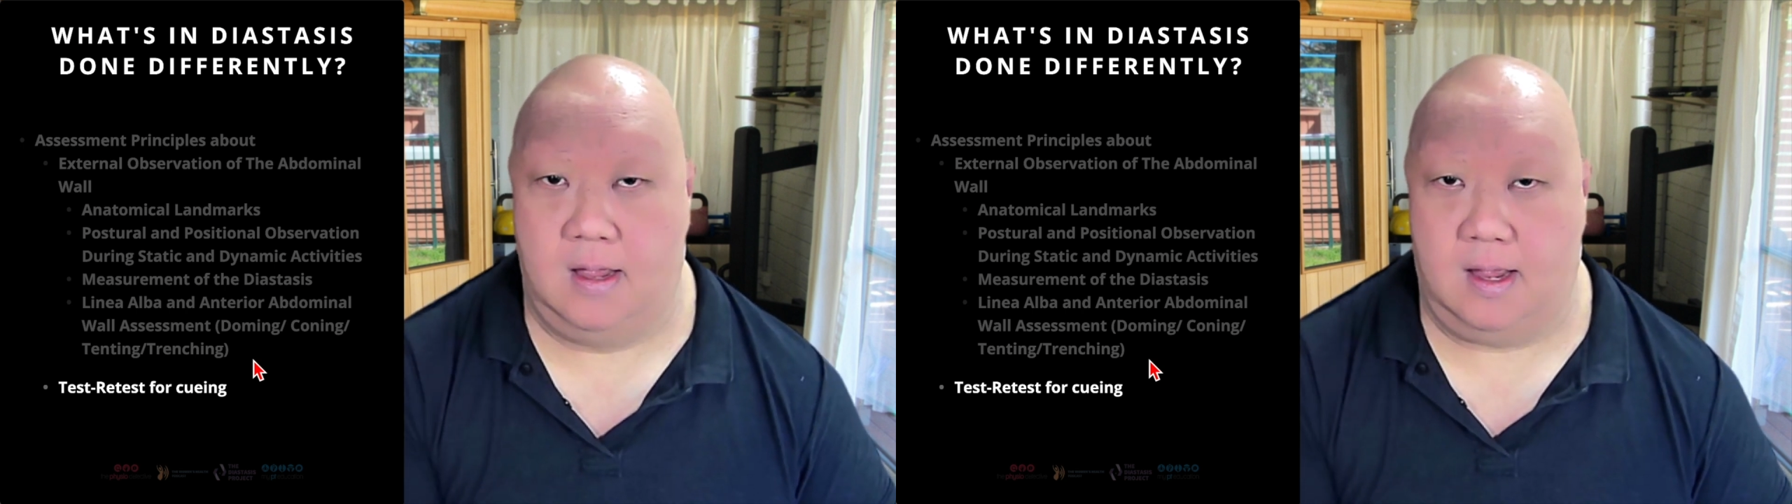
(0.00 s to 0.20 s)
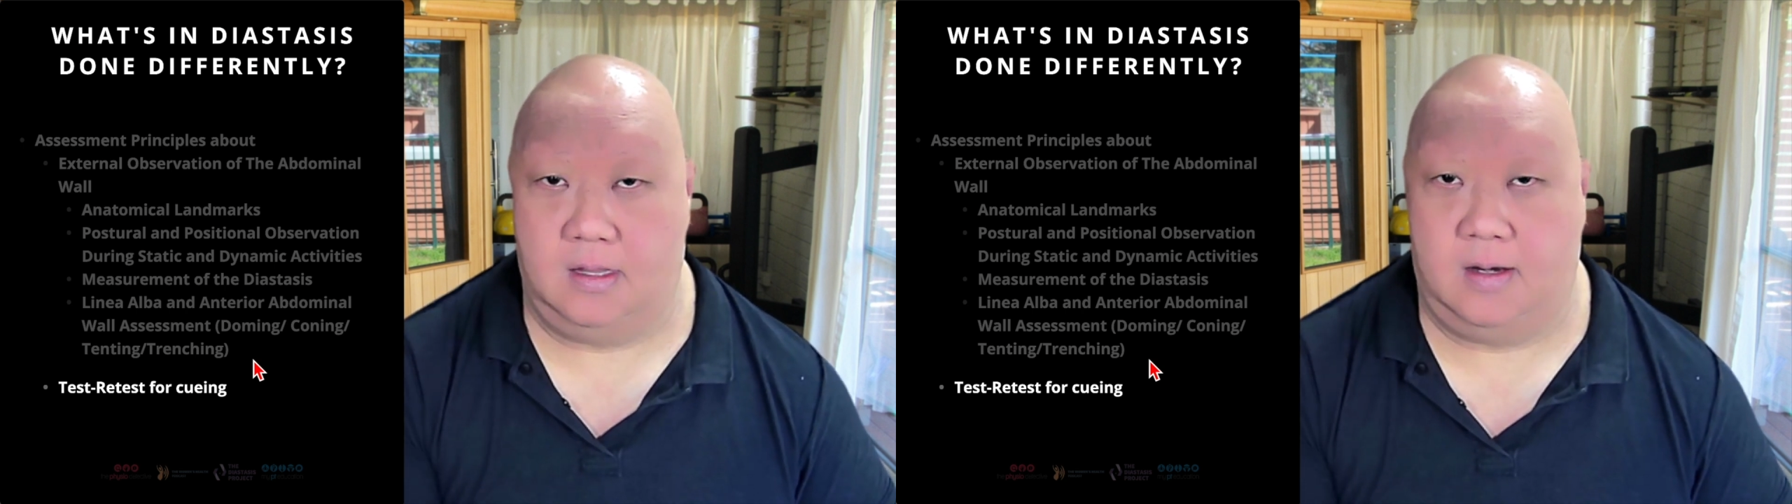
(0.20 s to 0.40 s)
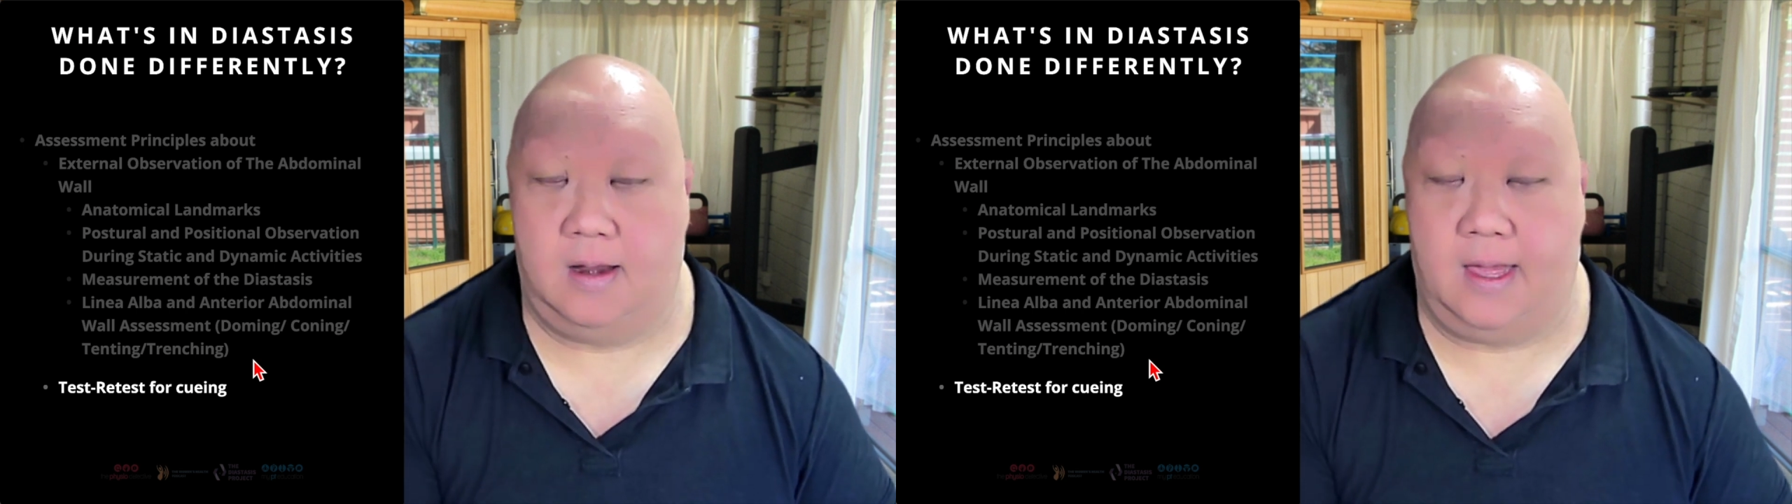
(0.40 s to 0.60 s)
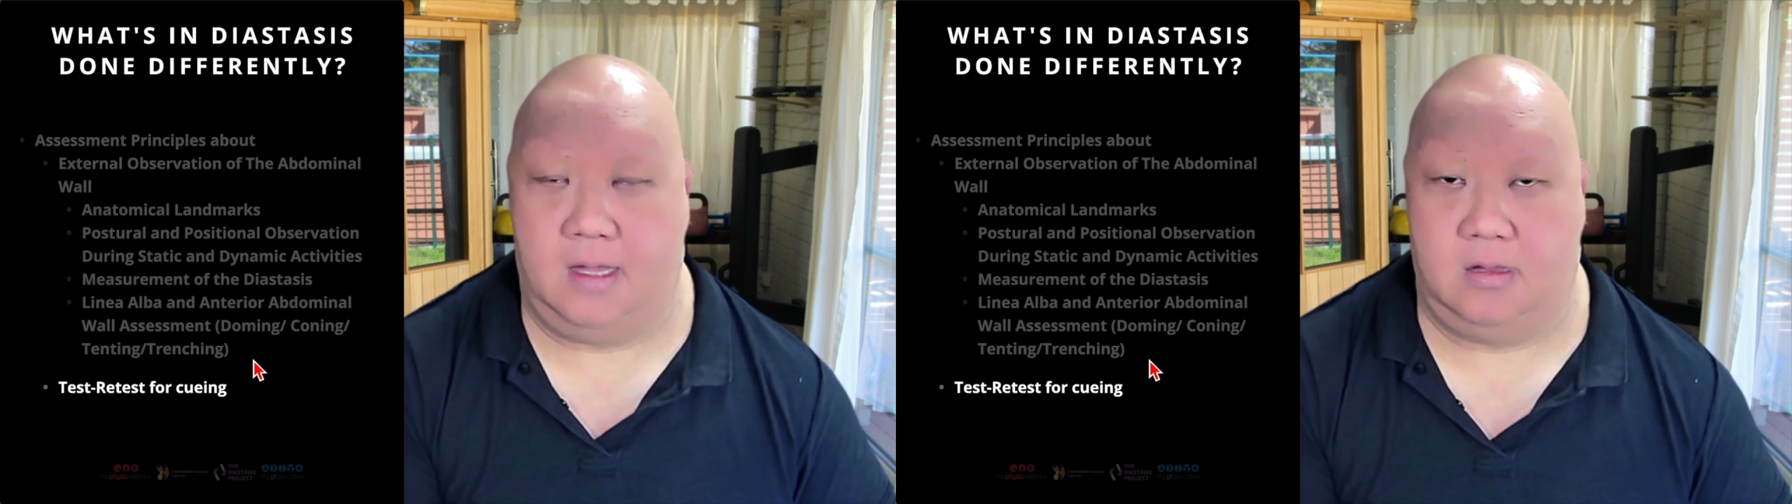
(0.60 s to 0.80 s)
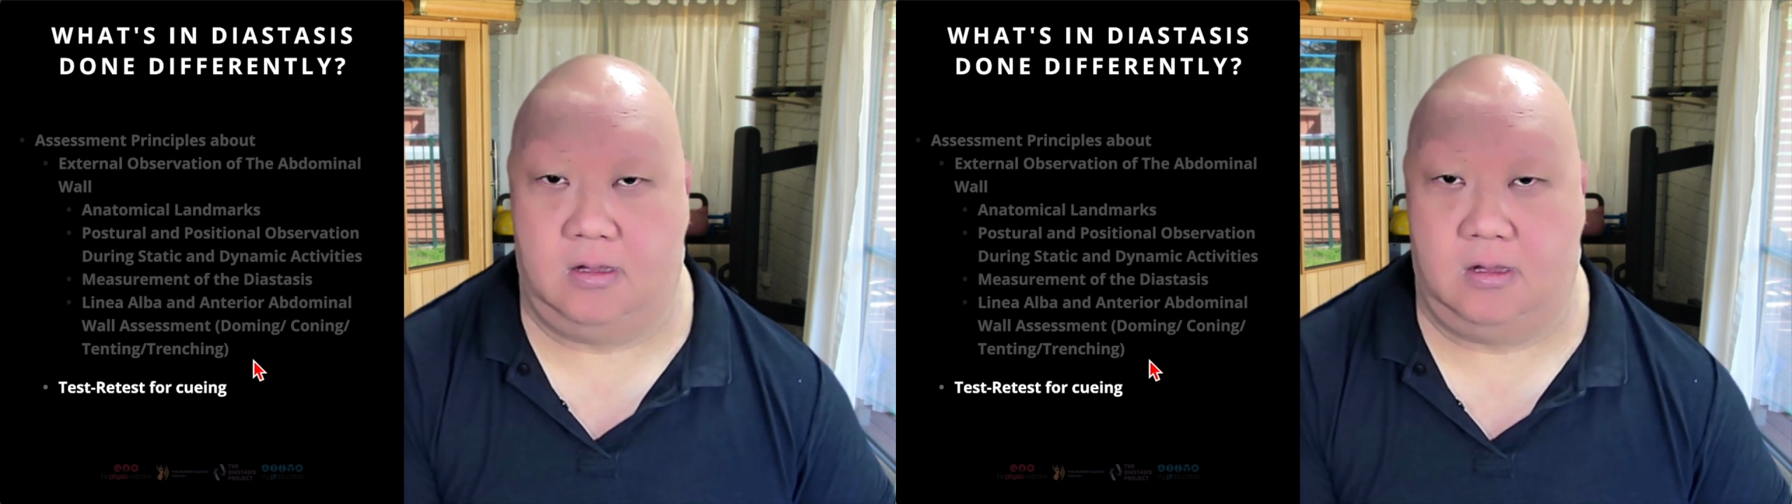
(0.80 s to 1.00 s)
and the
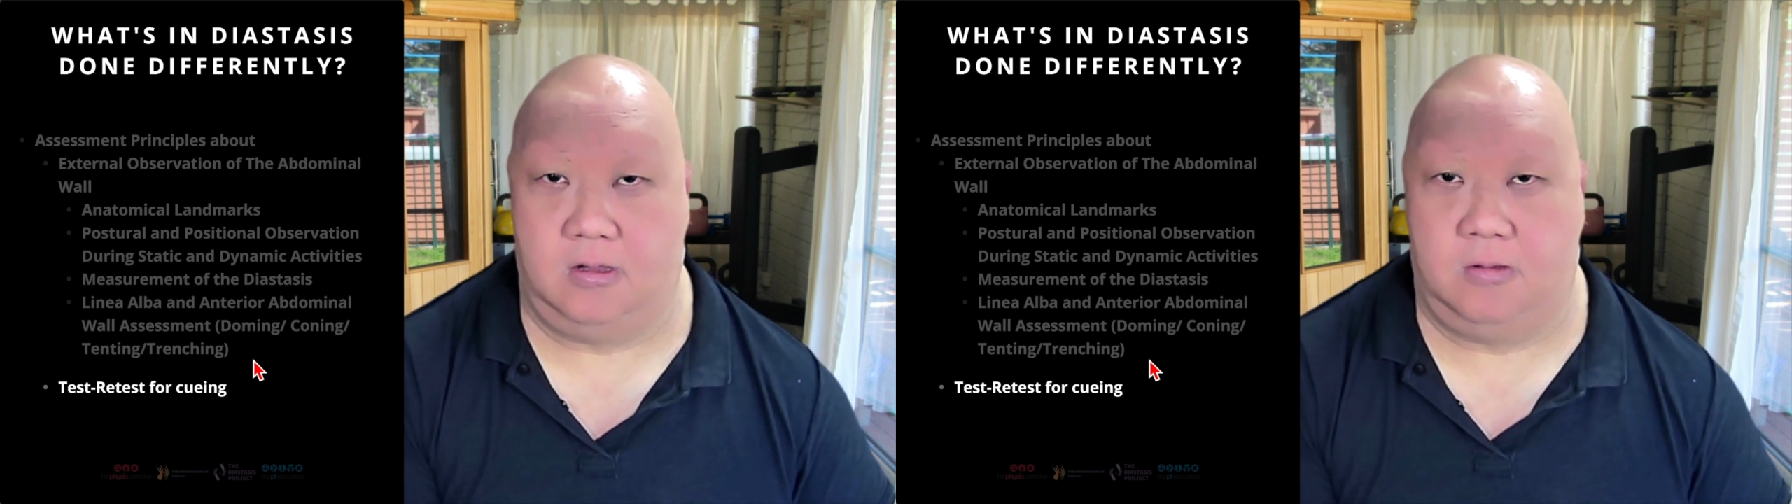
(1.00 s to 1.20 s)
diastasis.